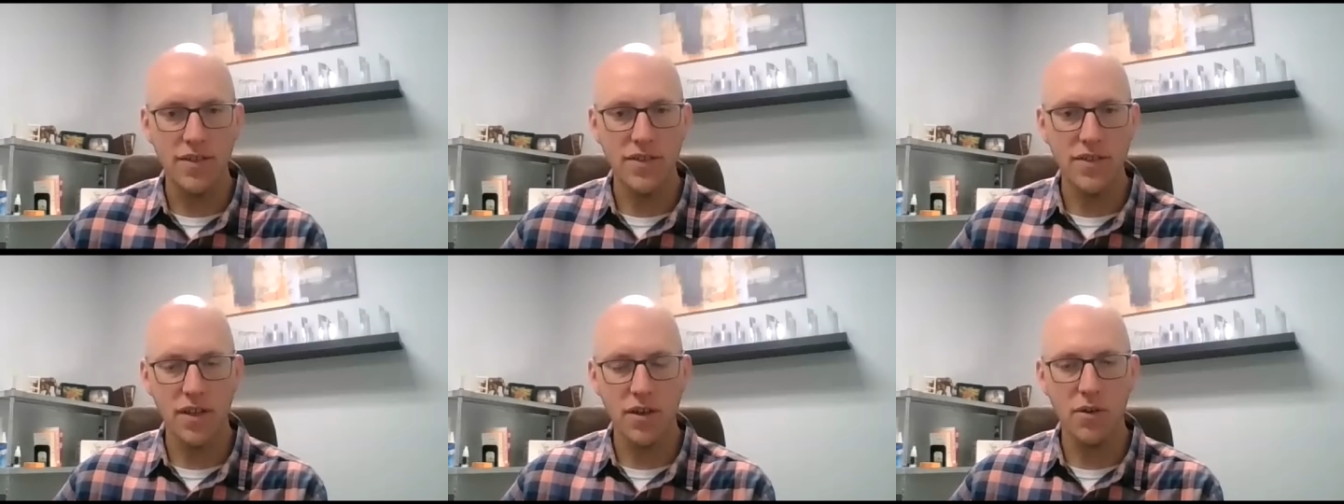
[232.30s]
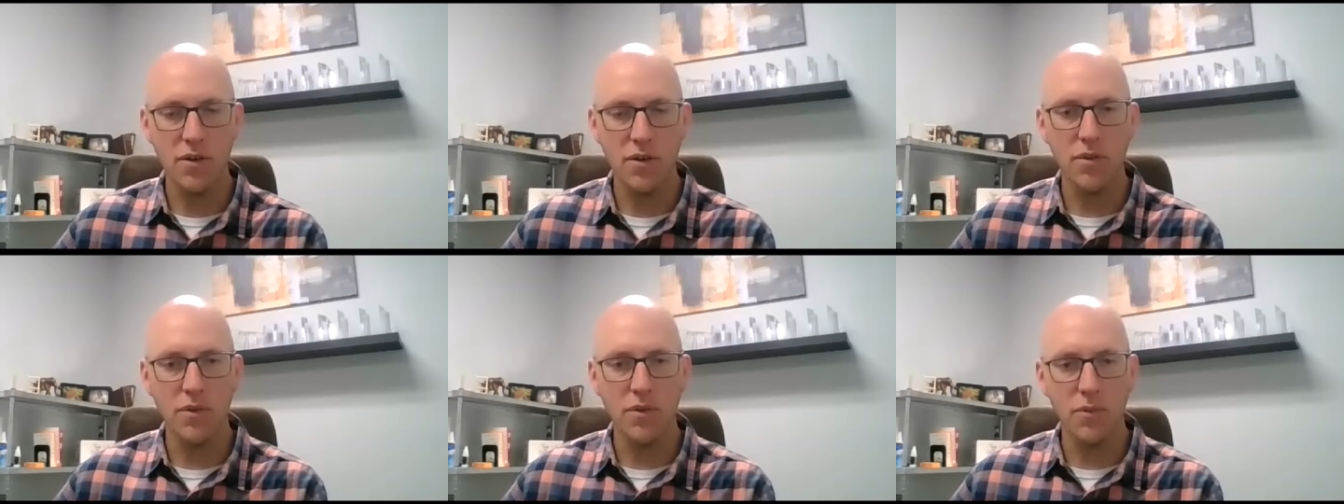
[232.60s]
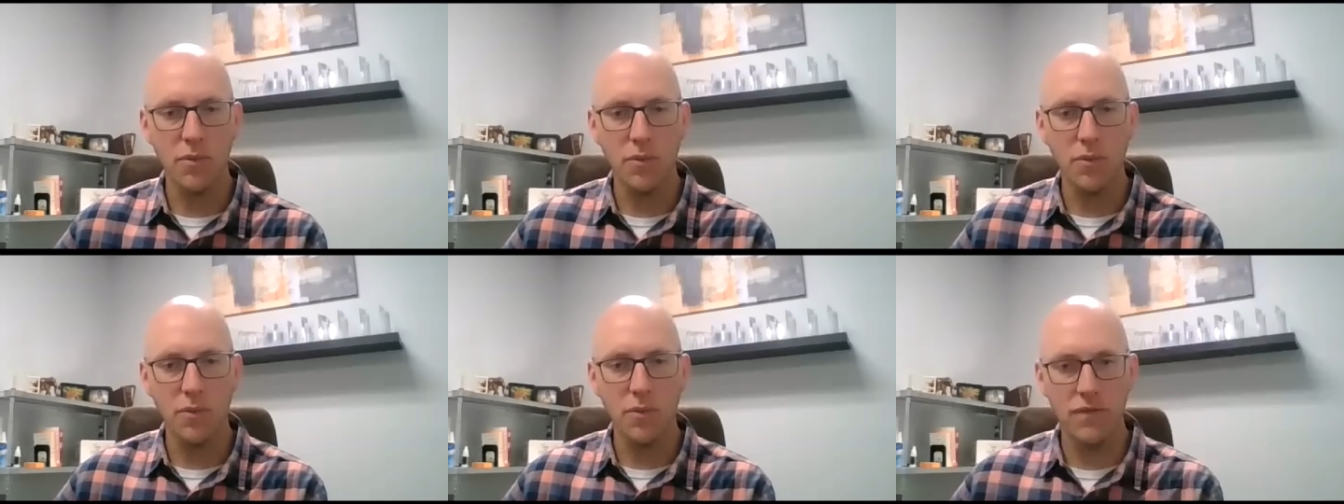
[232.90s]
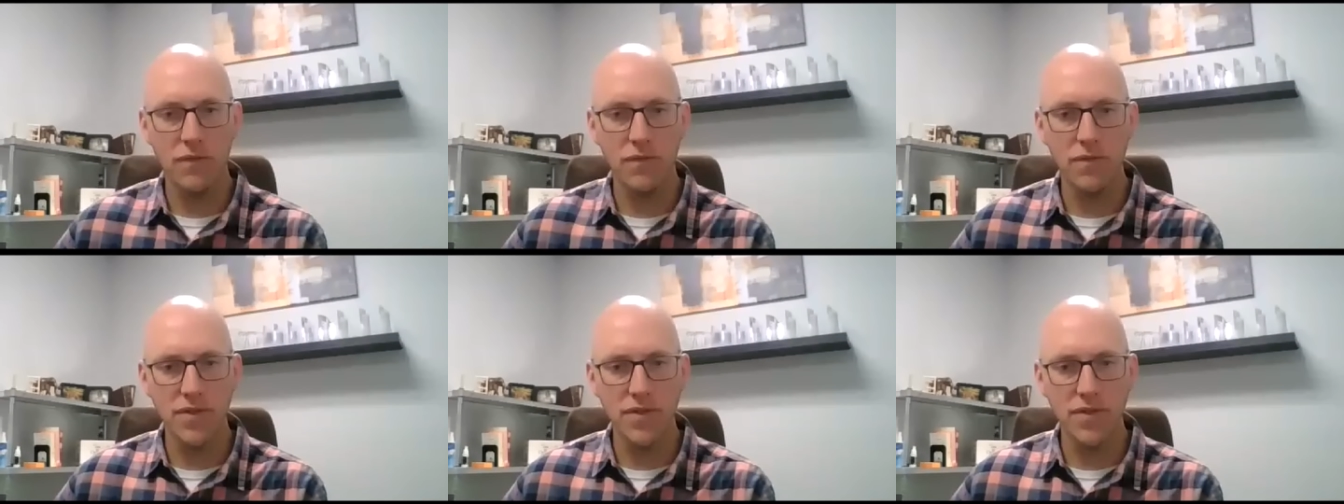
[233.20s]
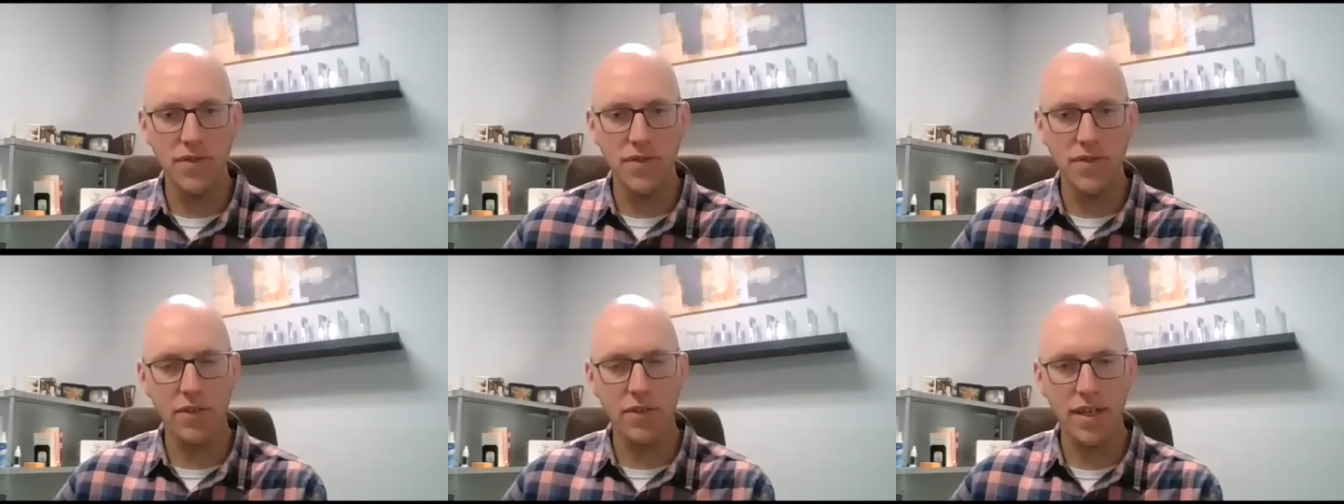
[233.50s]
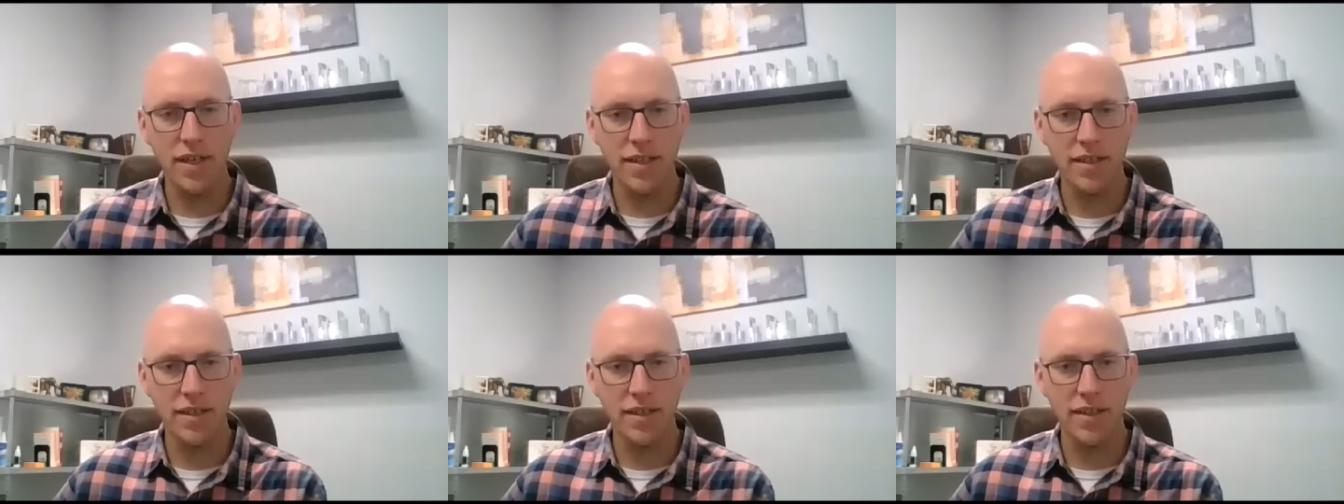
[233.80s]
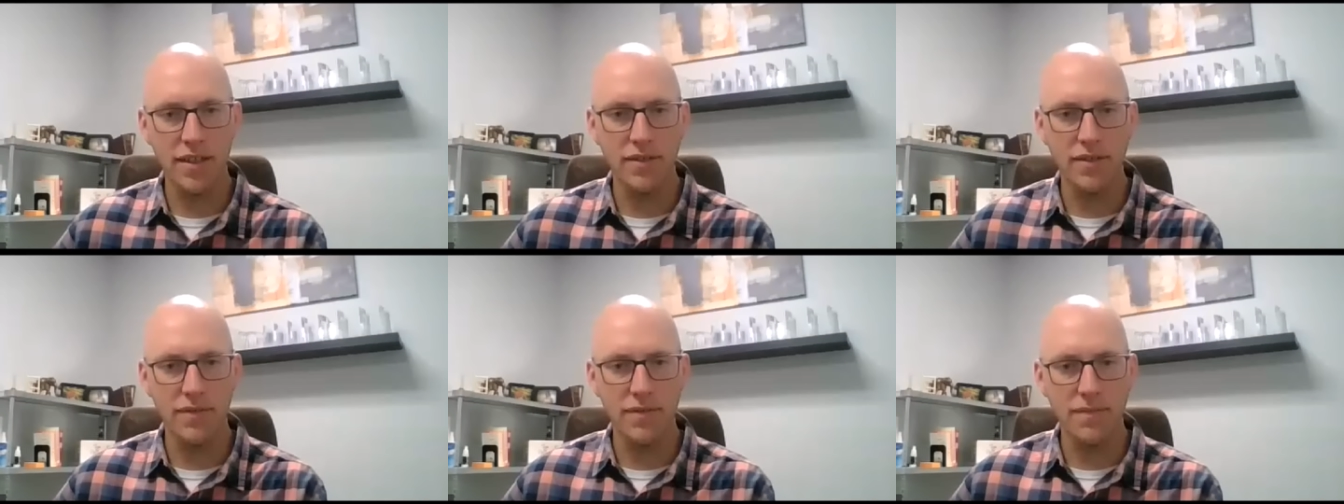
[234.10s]
So we've zero in
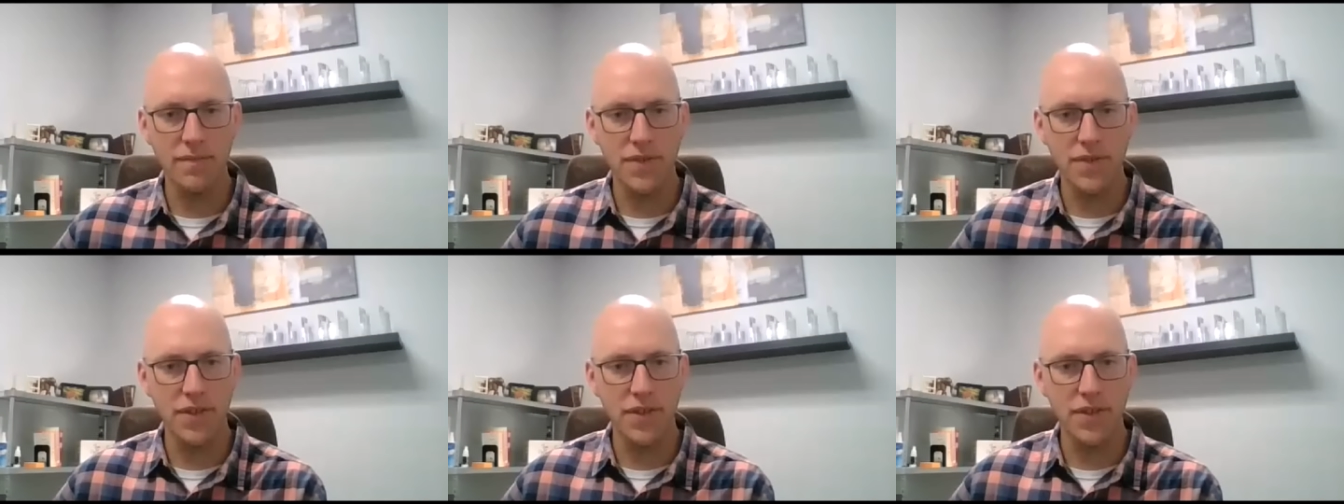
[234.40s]
on